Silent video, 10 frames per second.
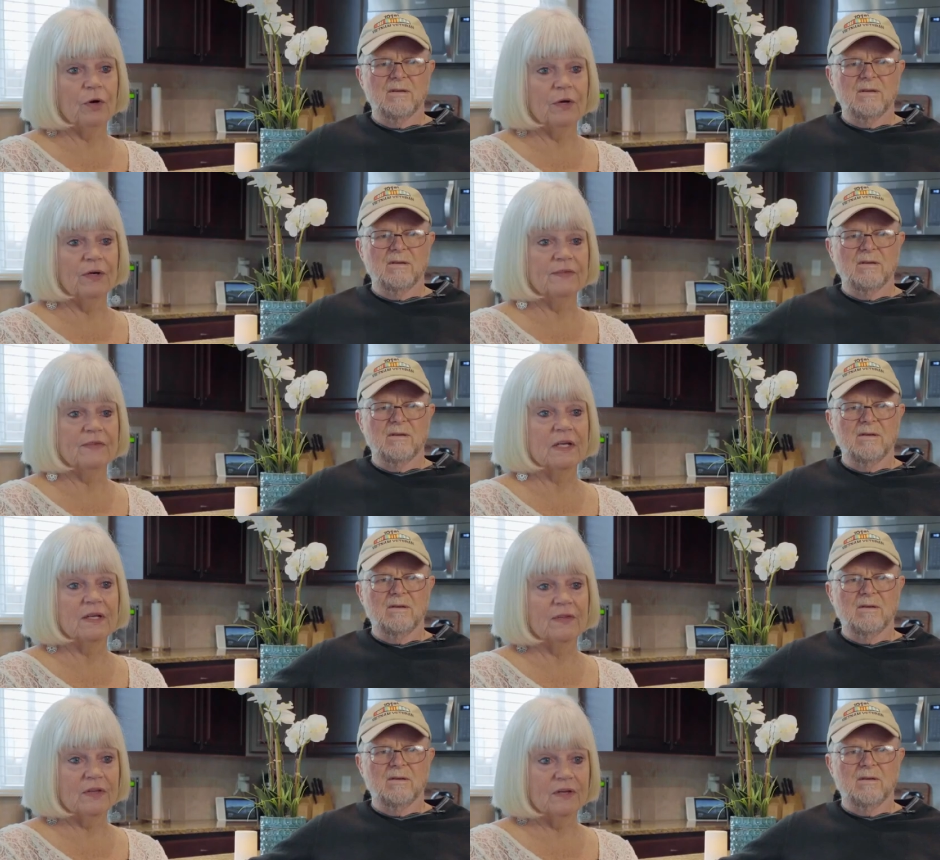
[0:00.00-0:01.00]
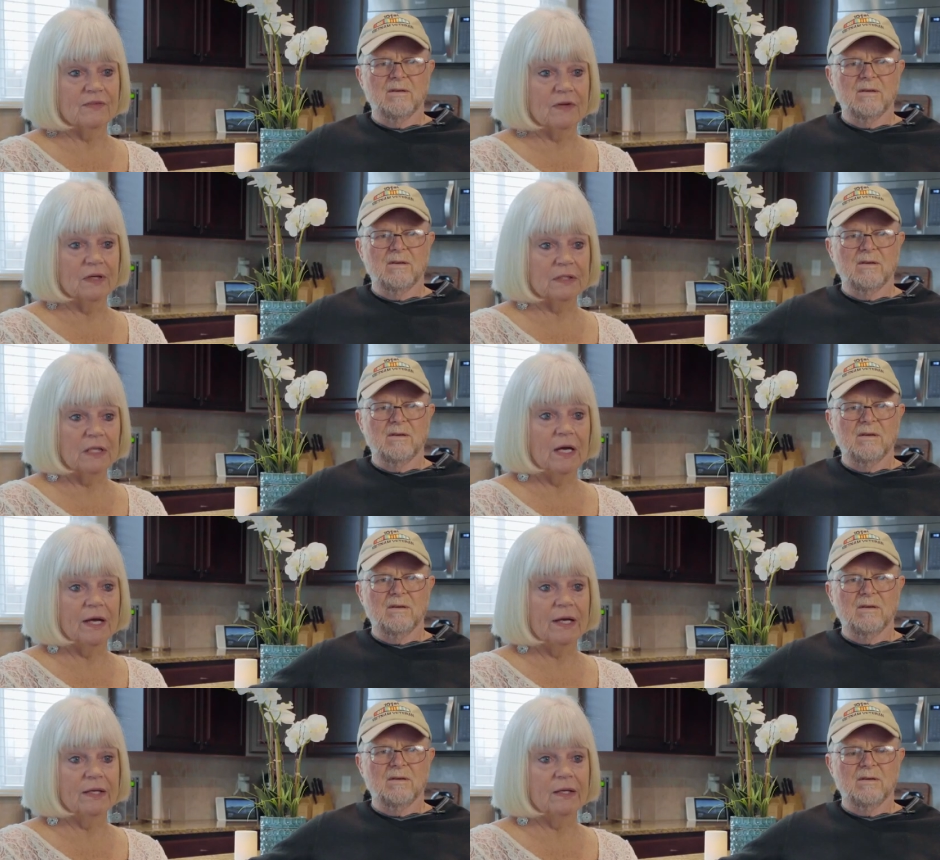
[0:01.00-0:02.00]
Speaker 1: far as getting things
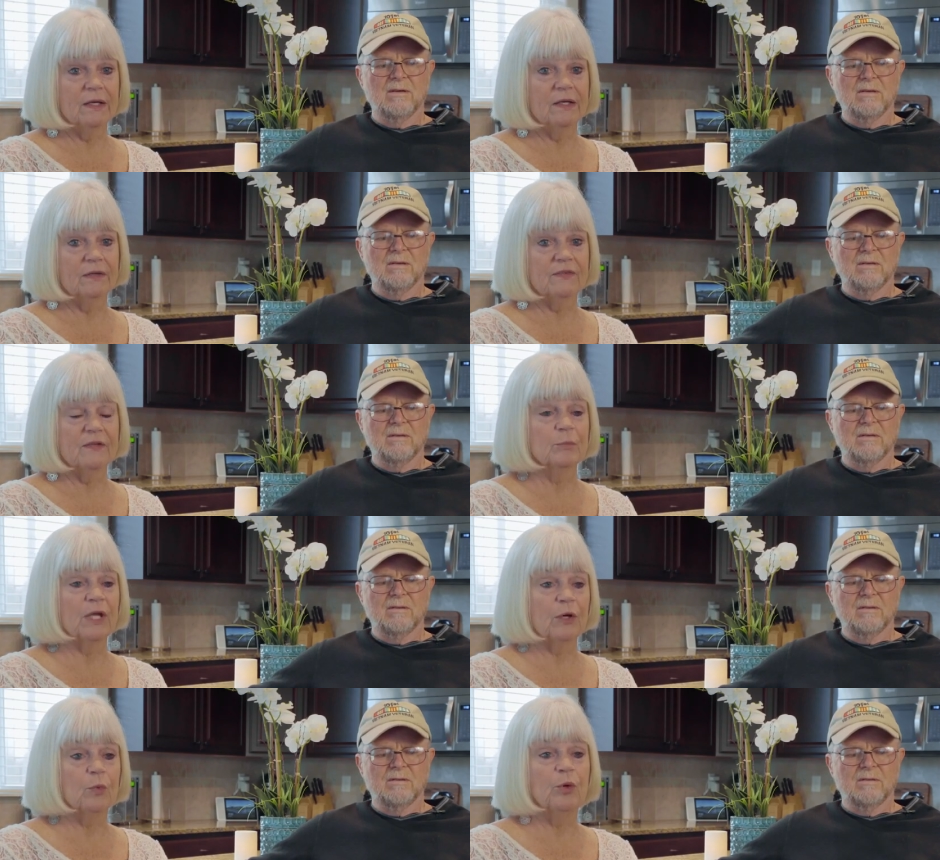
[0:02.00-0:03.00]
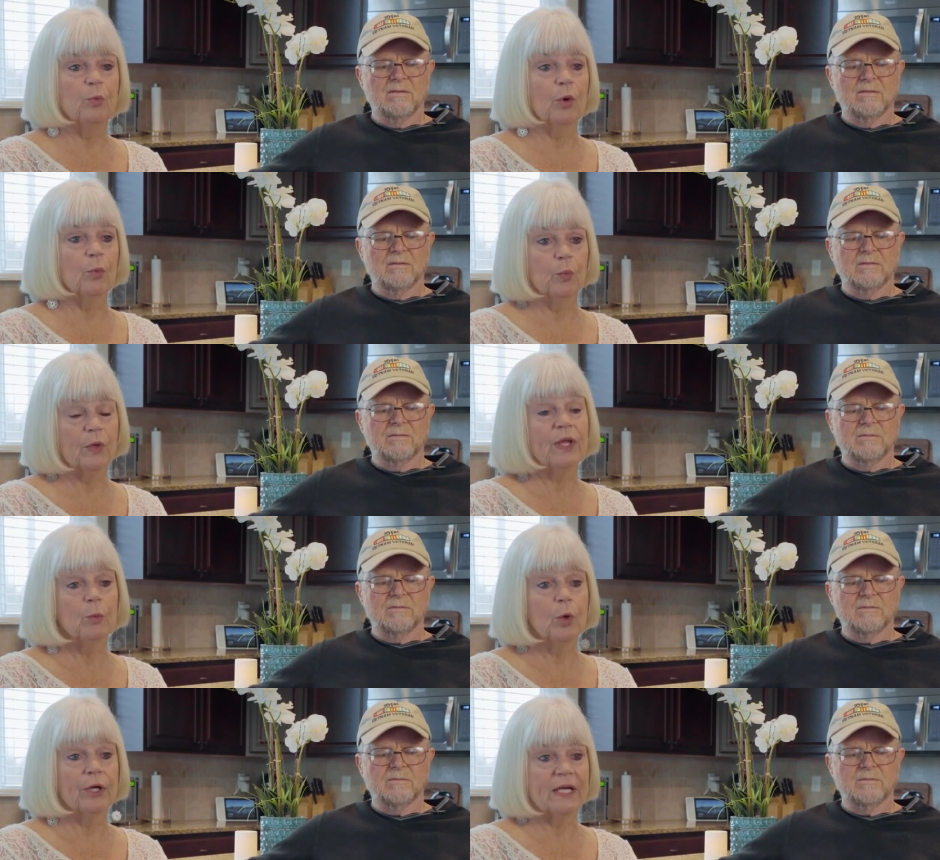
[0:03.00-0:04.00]
online. It seemed like we were really
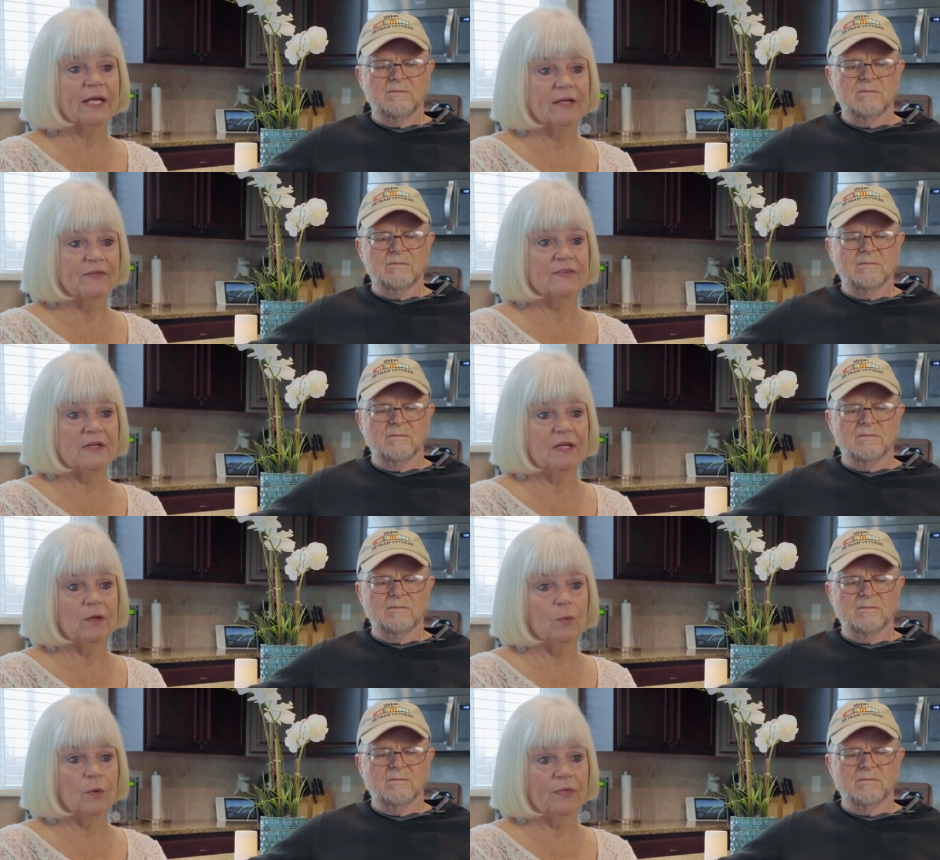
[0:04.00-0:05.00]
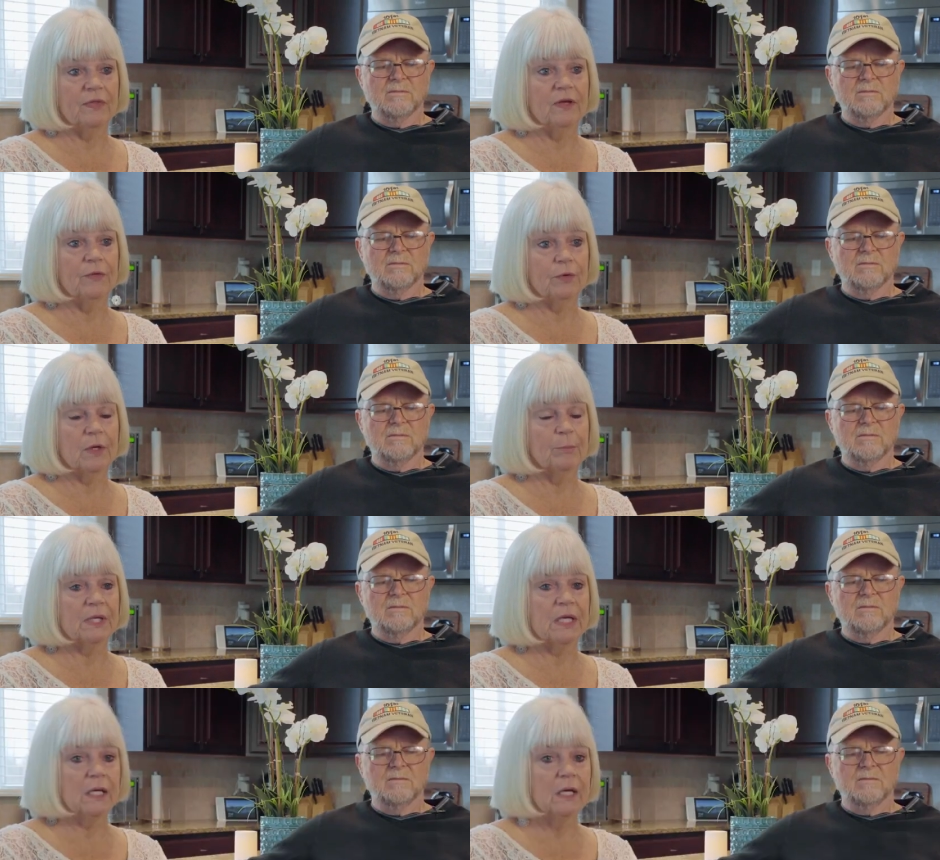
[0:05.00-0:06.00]
weren't getting seen with the other
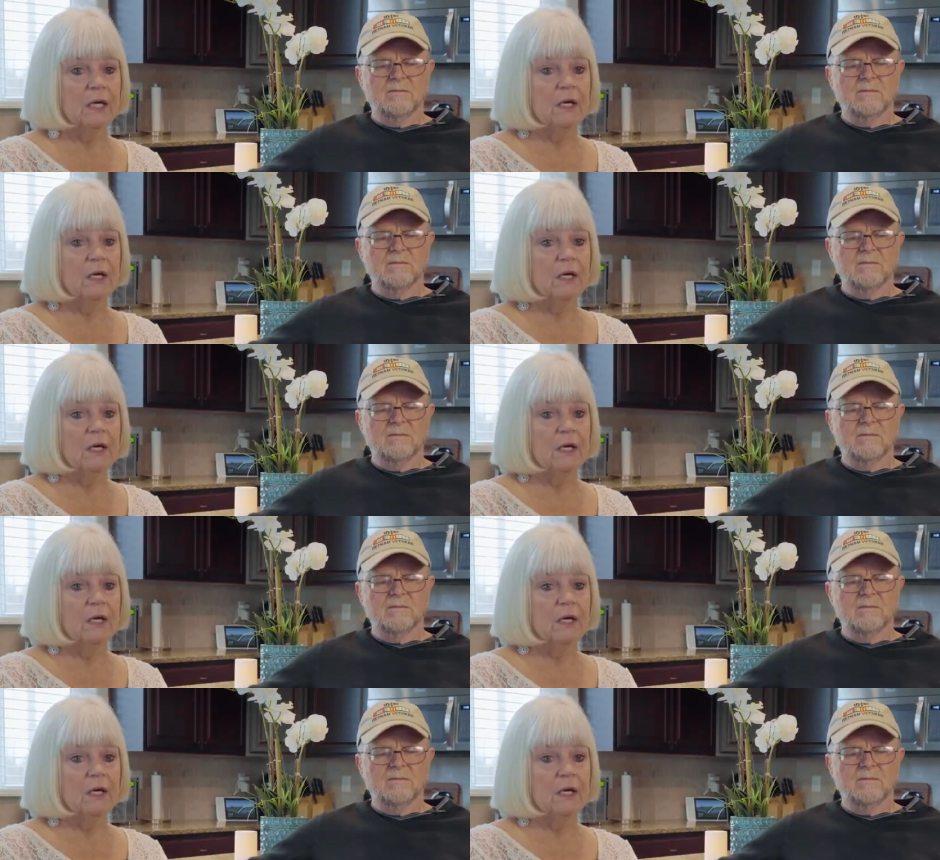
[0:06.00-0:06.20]
company.